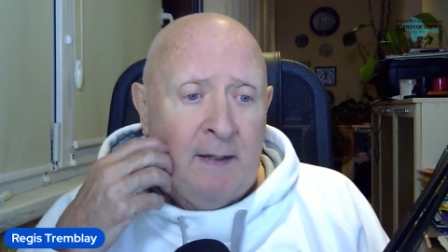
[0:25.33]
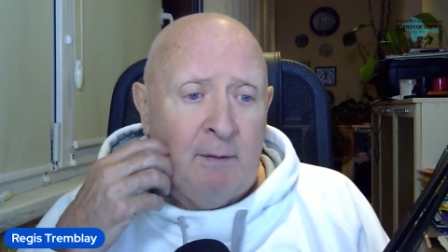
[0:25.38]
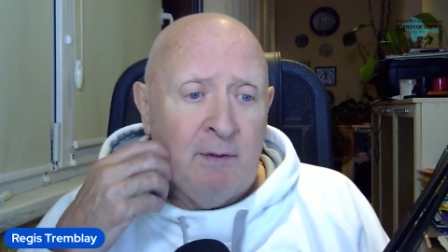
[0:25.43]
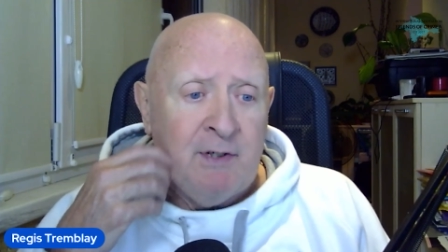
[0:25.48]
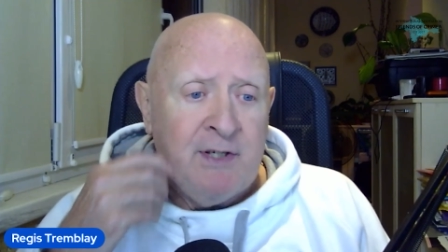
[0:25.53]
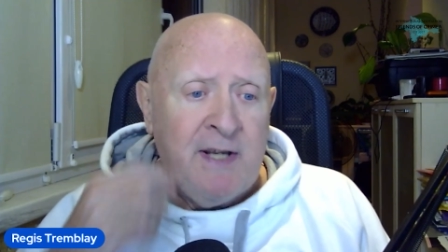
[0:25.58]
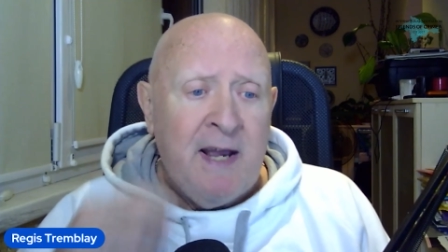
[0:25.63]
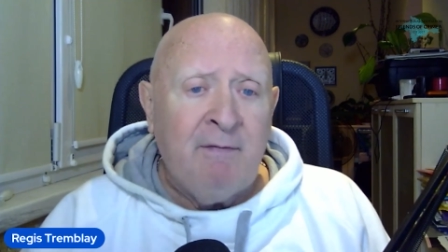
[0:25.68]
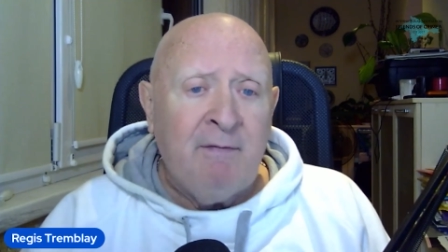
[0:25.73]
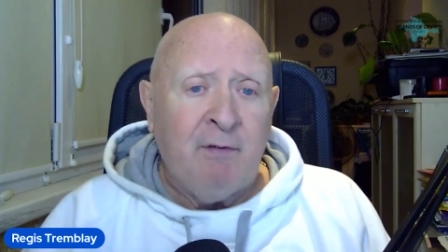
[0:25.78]
it
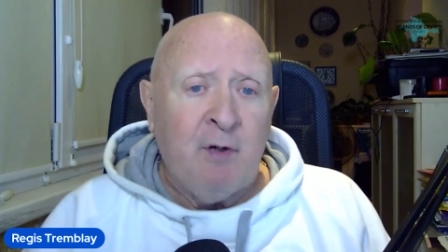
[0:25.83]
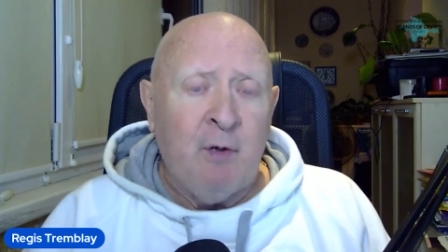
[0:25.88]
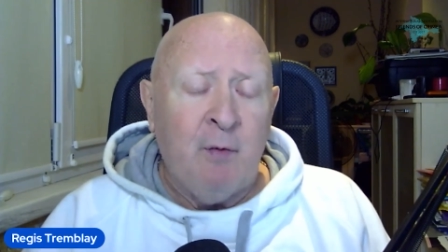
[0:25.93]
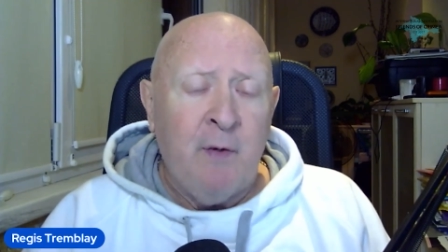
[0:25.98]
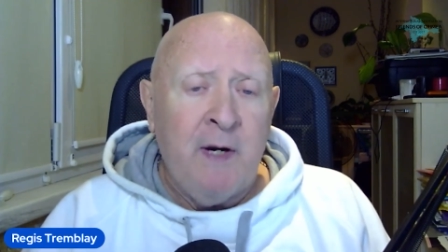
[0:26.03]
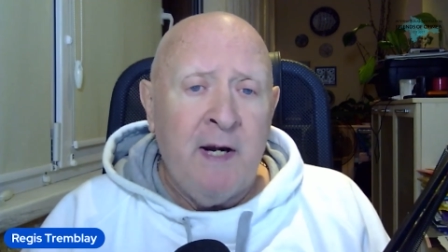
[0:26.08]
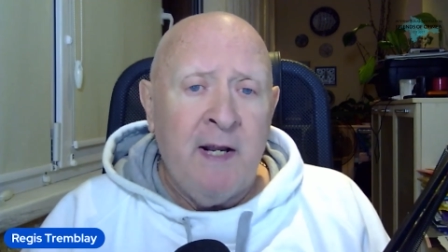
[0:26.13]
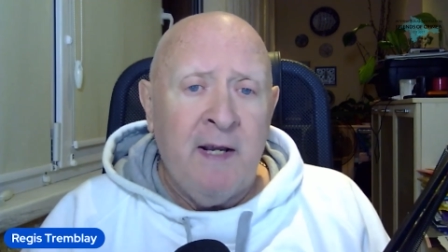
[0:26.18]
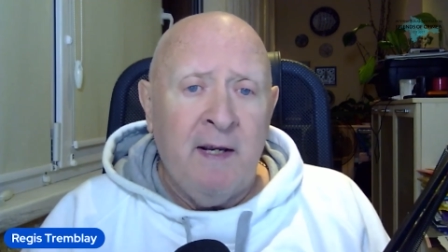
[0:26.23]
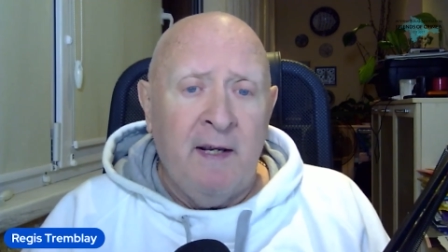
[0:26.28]
was after
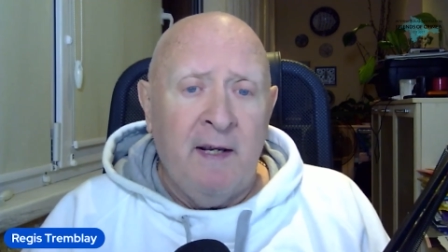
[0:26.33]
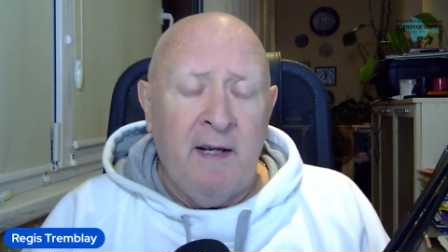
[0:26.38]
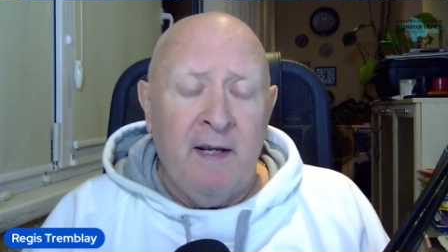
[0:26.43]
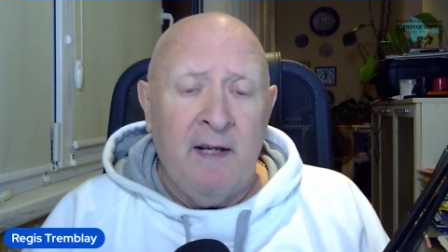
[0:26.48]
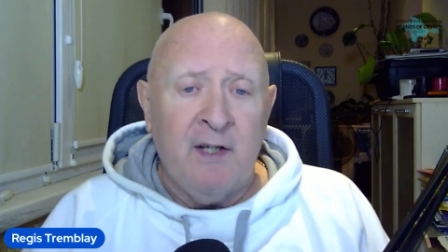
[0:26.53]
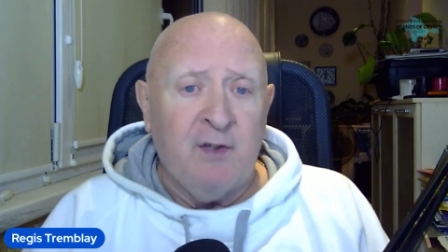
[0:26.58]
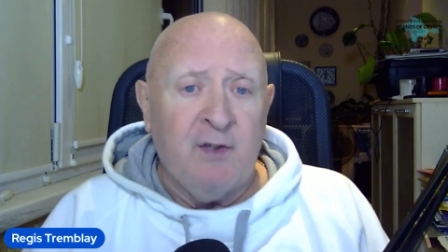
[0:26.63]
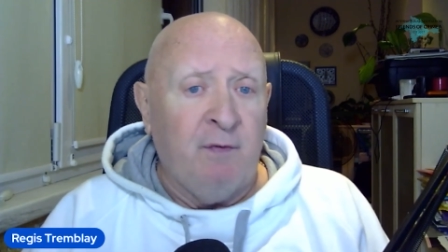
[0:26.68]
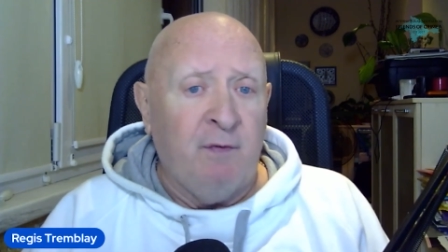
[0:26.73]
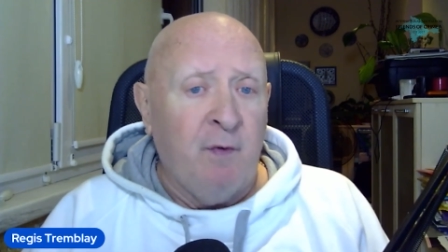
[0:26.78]
reading
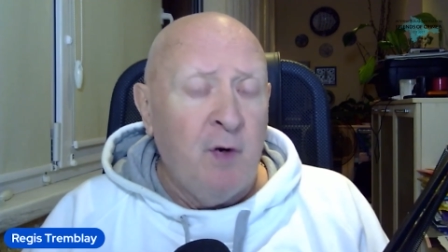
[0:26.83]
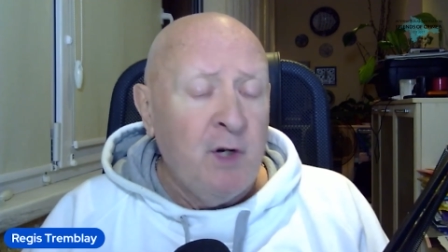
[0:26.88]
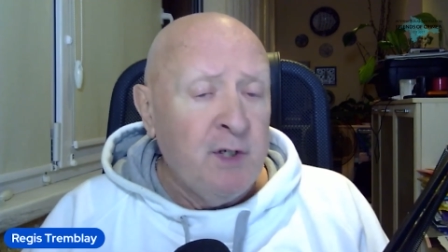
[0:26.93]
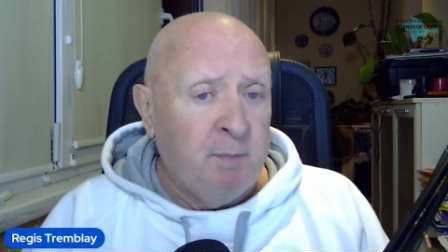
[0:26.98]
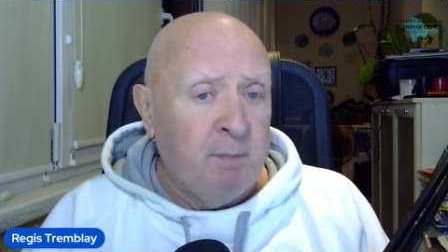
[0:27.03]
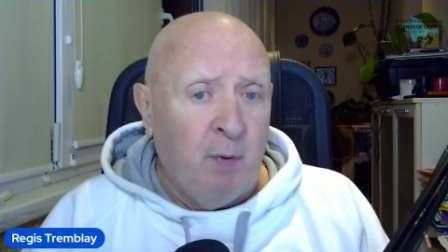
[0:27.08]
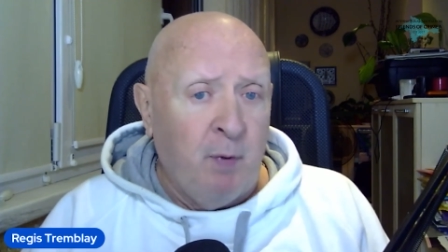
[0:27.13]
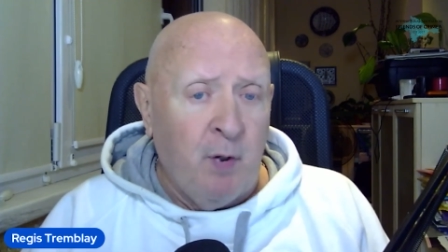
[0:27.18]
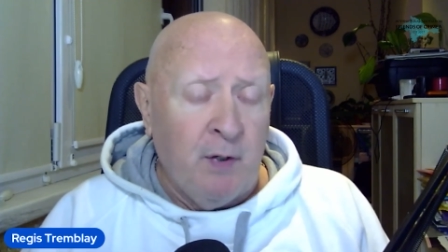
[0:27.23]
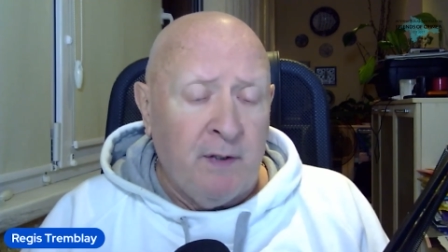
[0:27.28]
his
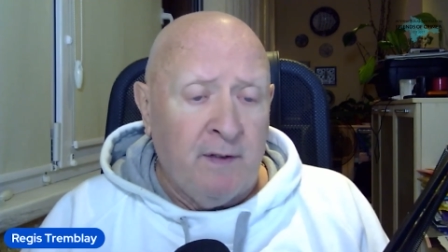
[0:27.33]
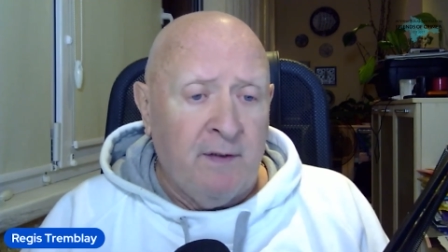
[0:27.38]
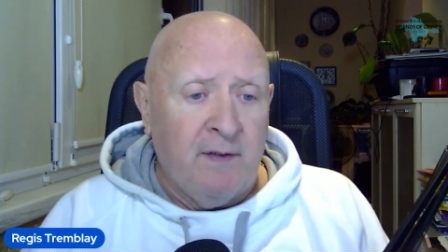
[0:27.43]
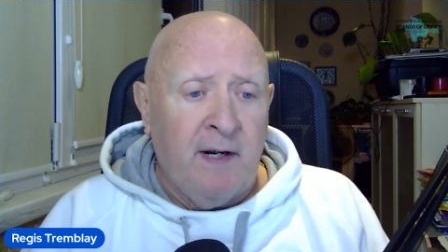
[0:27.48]
first book